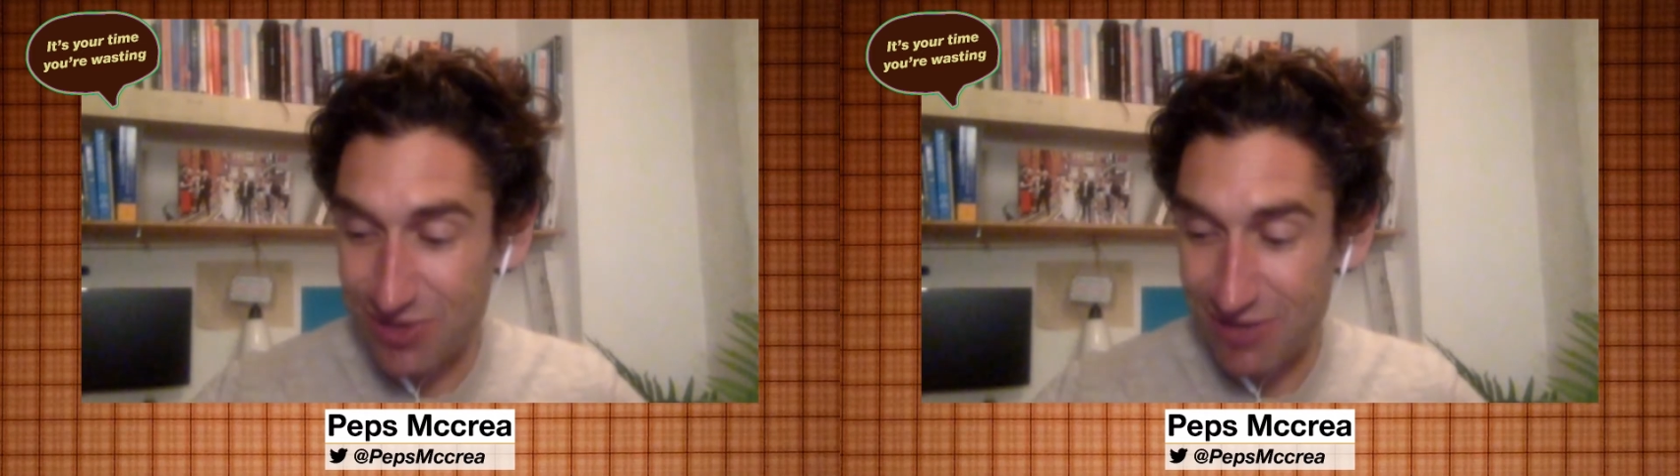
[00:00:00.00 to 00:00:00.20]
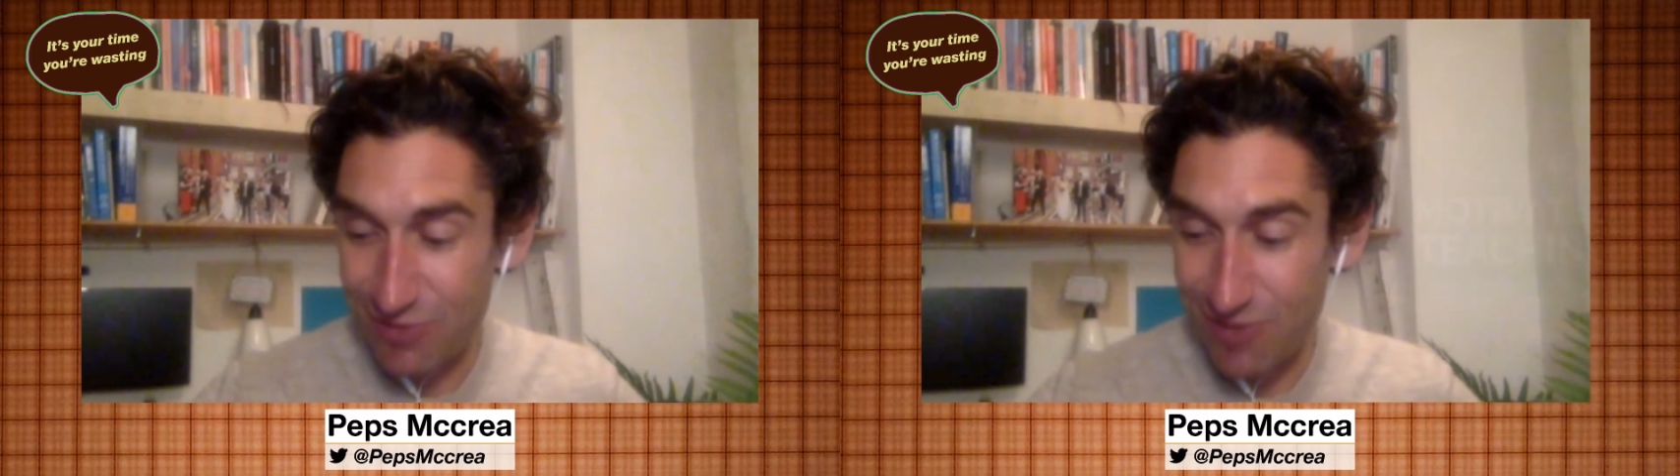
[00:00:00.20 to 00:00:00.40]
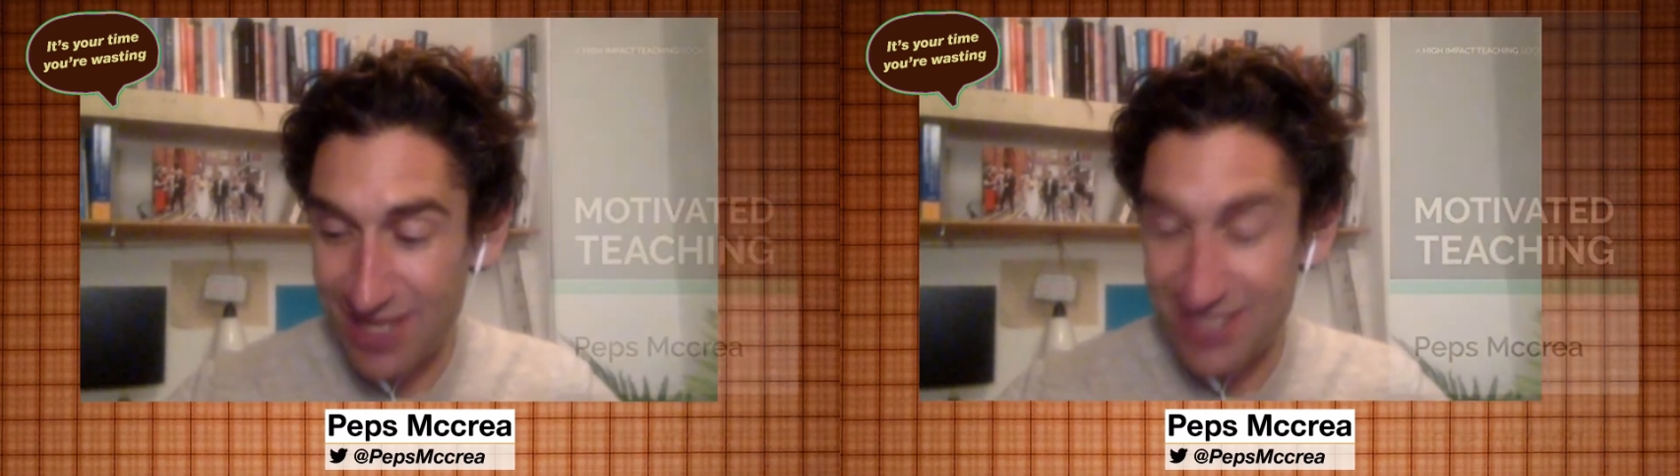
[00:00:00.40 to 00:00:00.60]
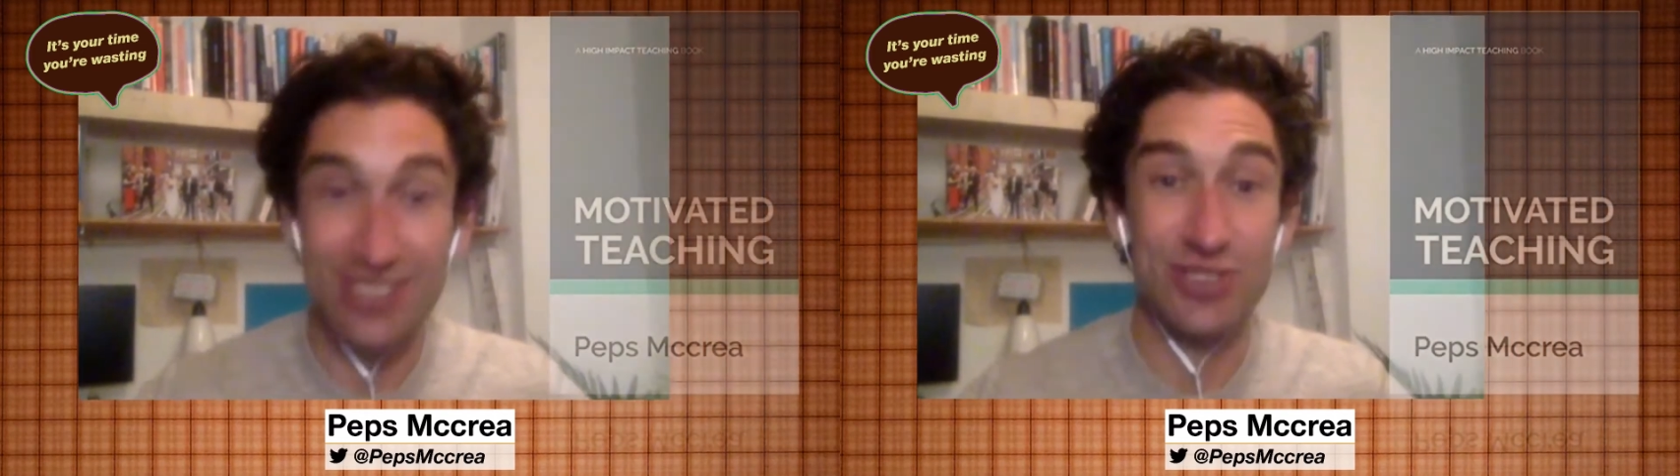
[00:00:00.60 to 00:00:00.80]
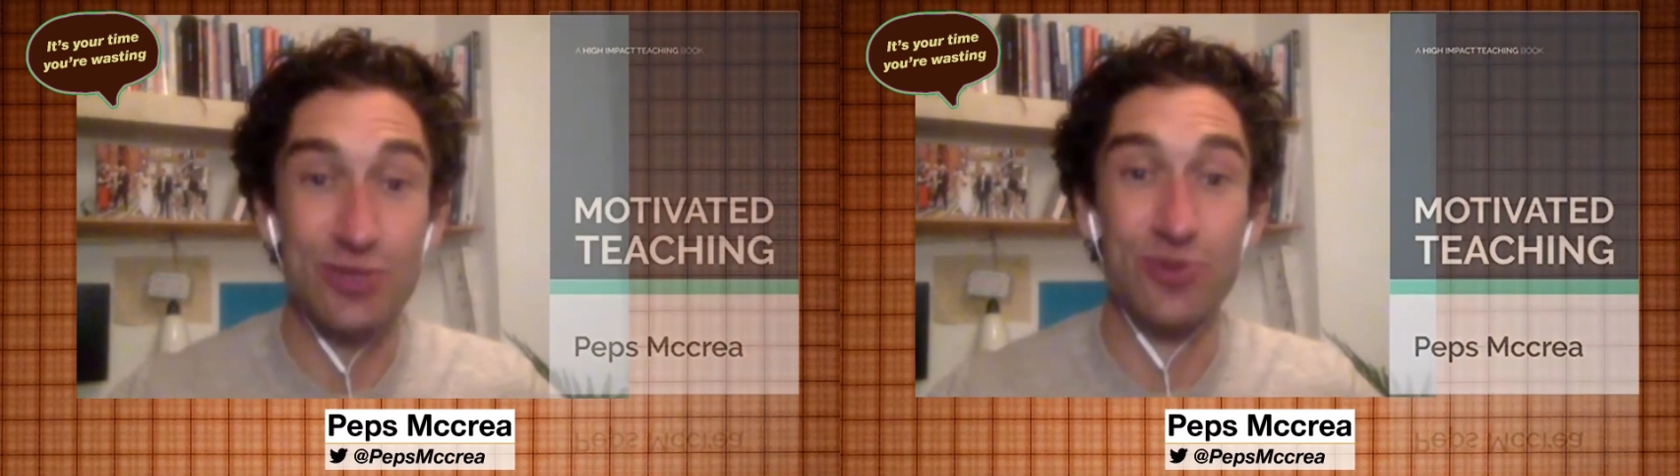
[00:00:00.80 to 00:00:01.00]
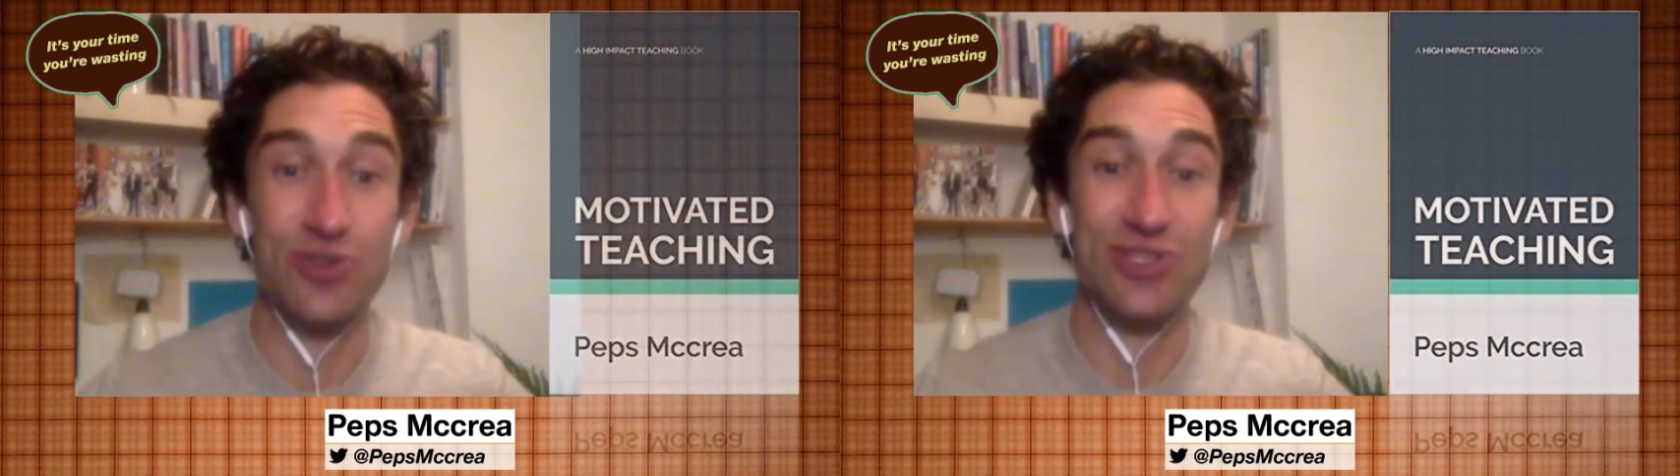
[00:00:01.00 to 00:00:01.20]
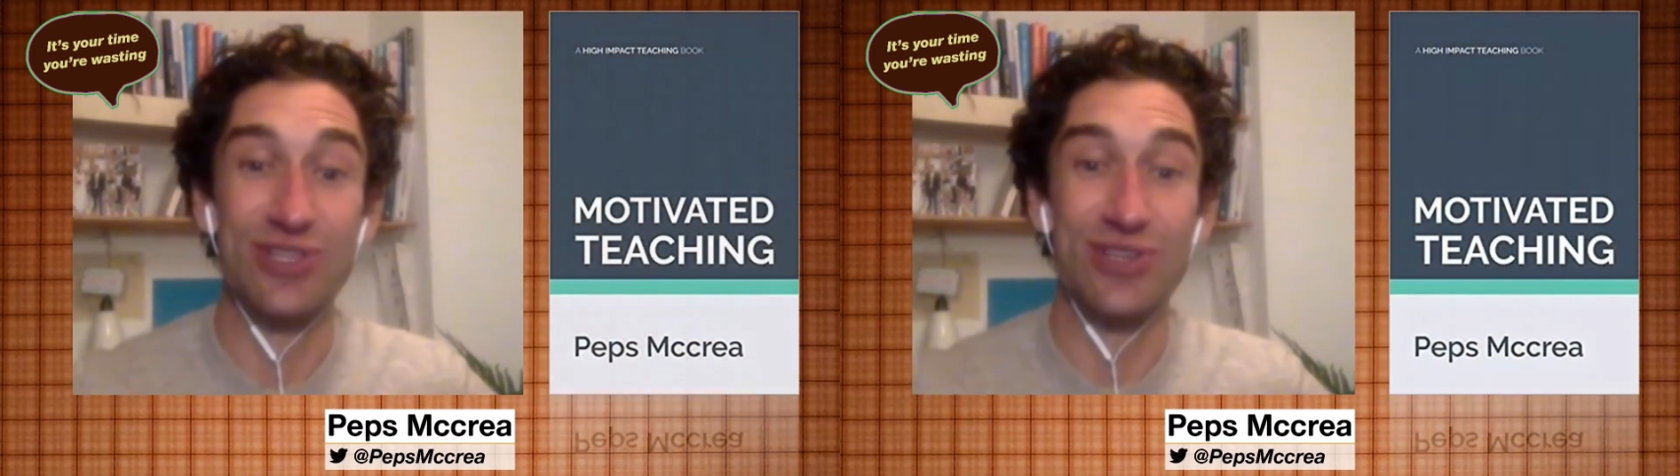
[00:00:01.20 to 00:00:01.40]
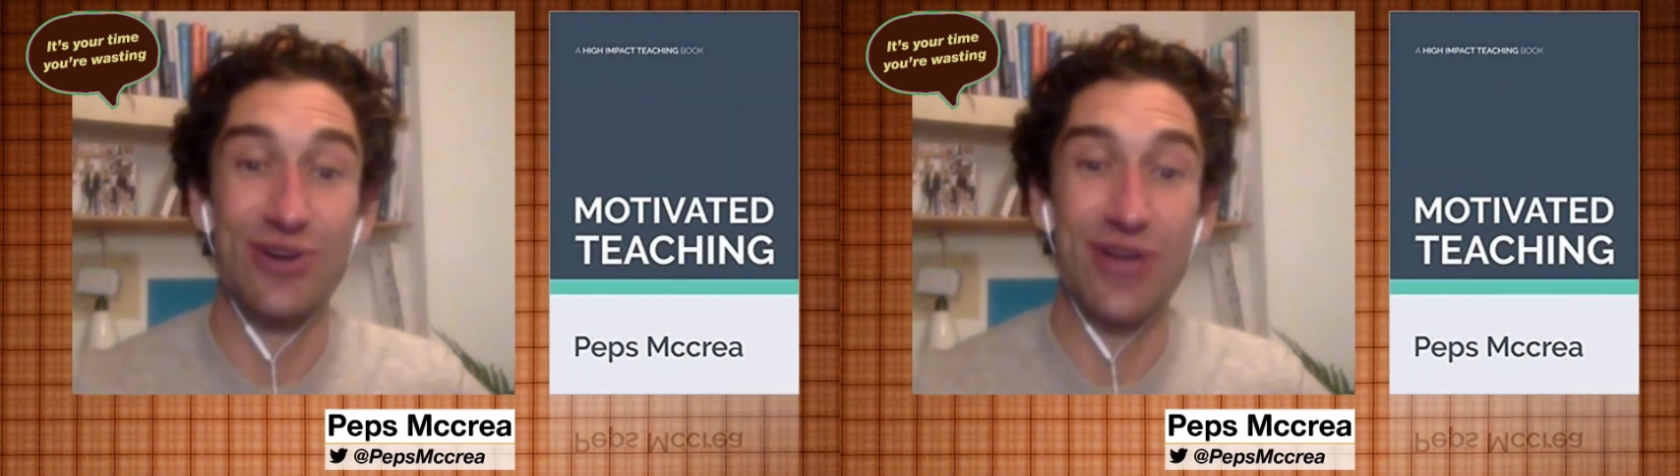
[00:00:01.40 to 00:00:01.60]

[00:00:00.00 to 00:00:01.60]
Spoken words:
and we've managed just to produce the third.